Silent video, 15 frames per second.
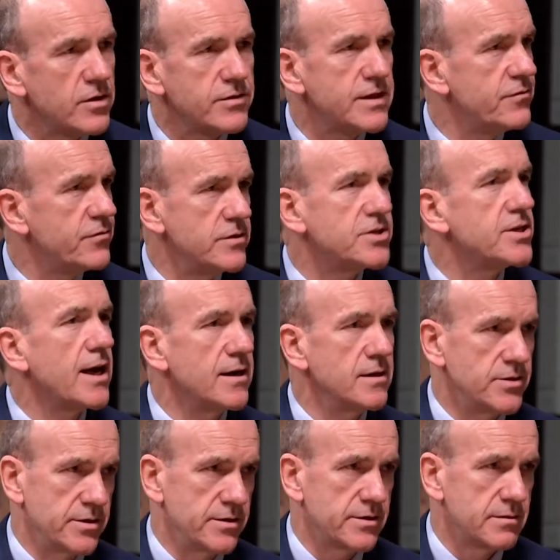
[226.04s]
got different
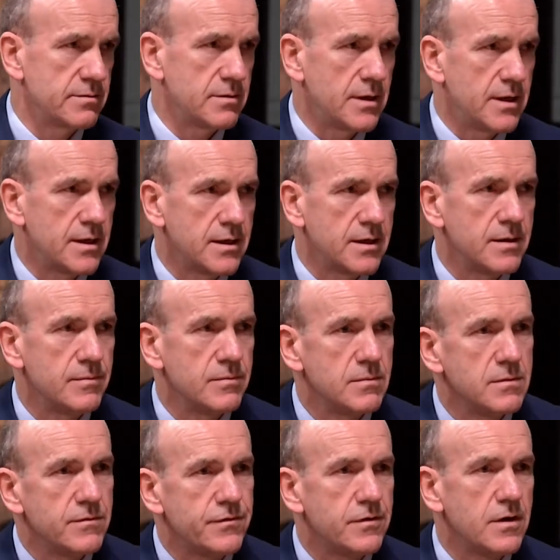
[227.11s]
challenges.
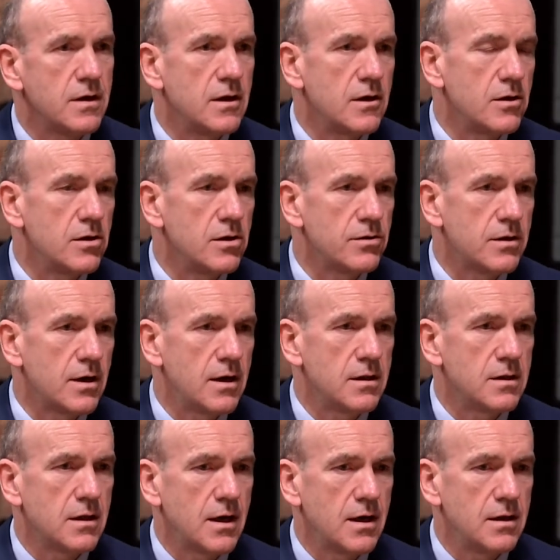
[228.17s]
Um, you know, they,
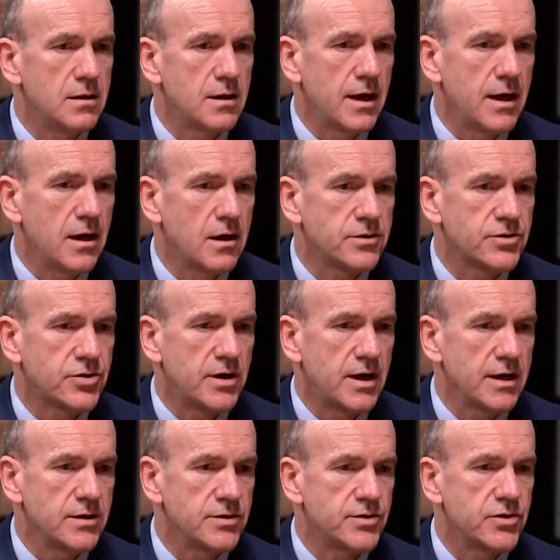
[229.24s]
they, they are
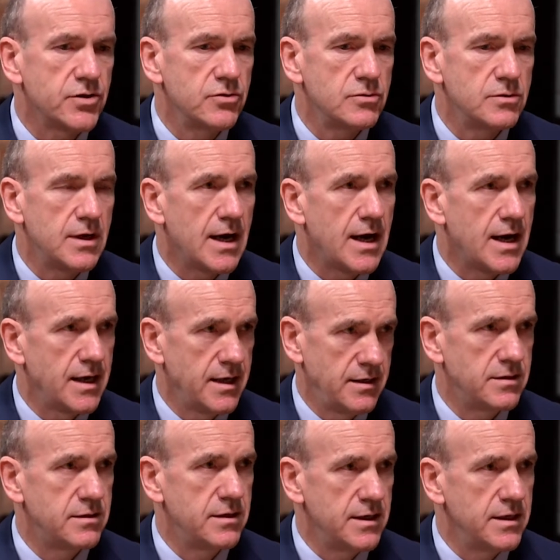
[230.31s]
trying to
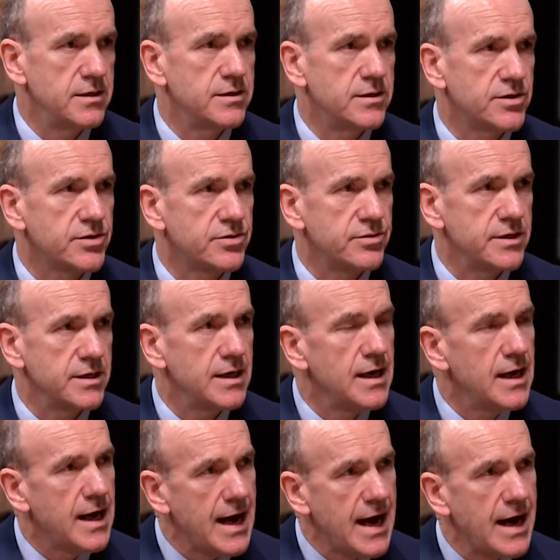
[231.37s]
guide the industry
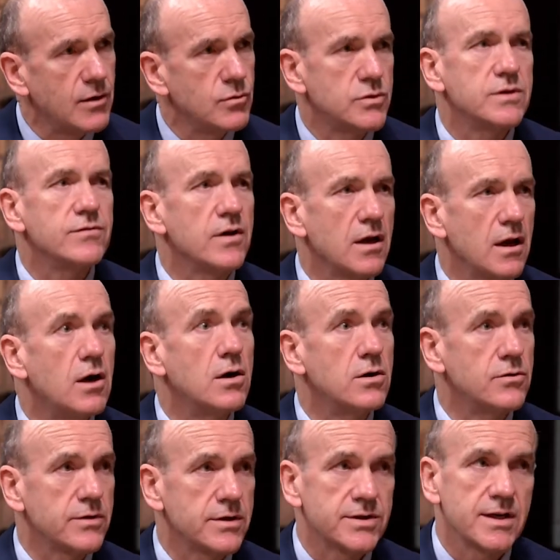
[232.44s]
out of a
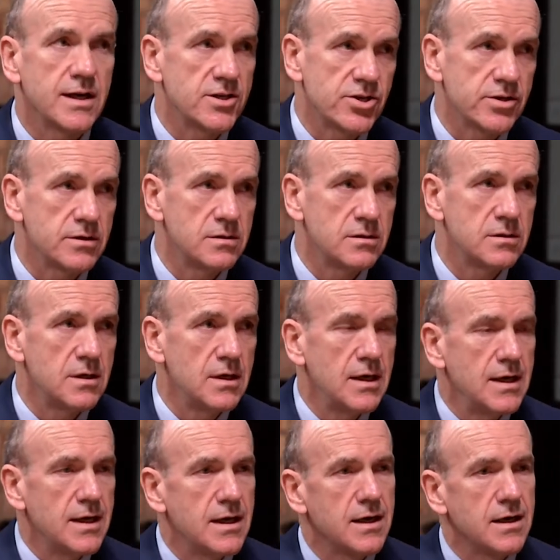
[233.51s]
long recession.
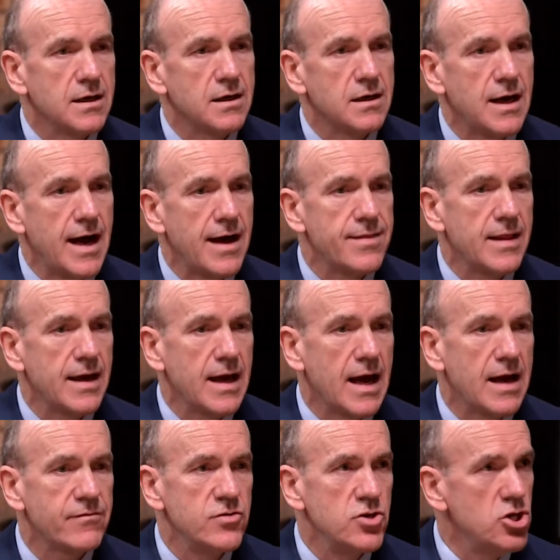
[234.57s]
Uh, and they
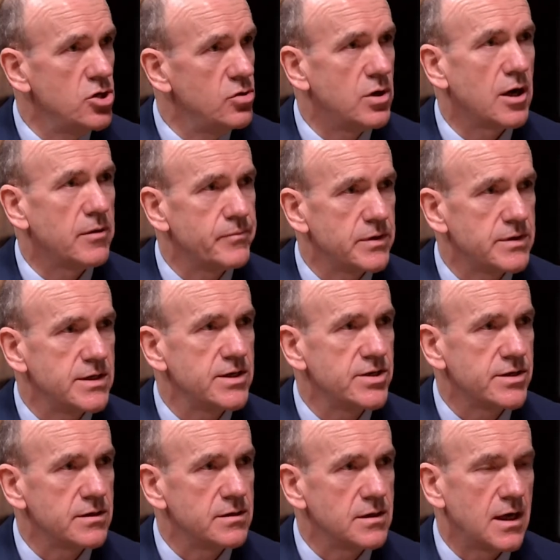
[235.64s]
have new
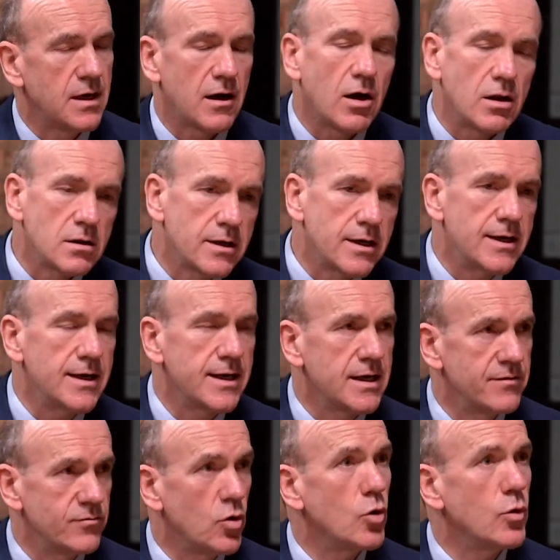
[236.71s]
competition. Aldi and Lidl
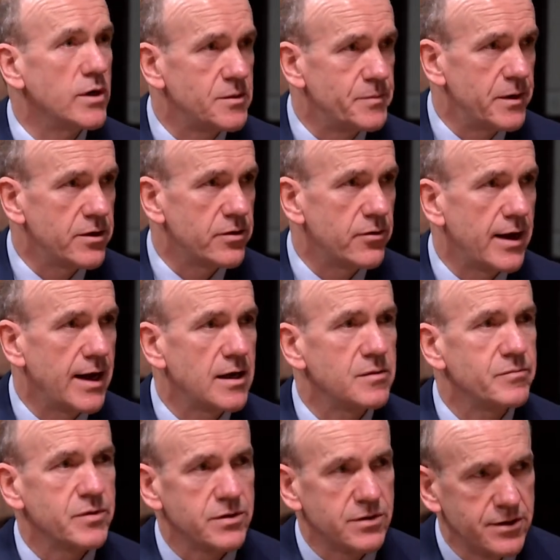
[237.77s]
have always been
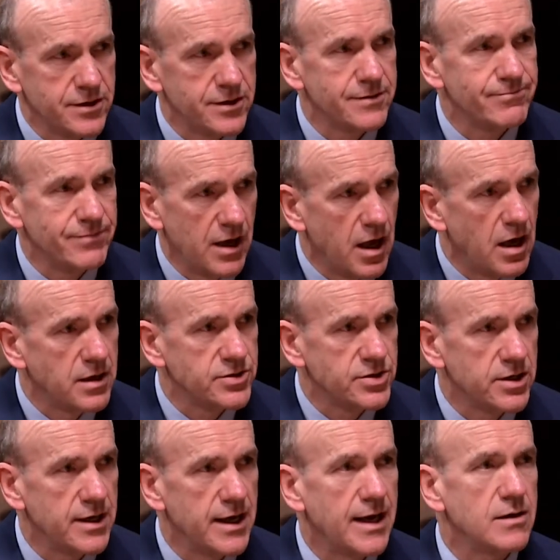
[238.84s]
around, but they're
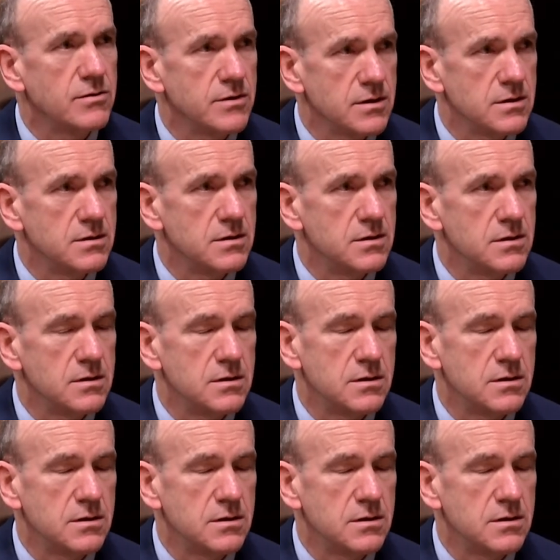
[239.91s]
larger now, the, the,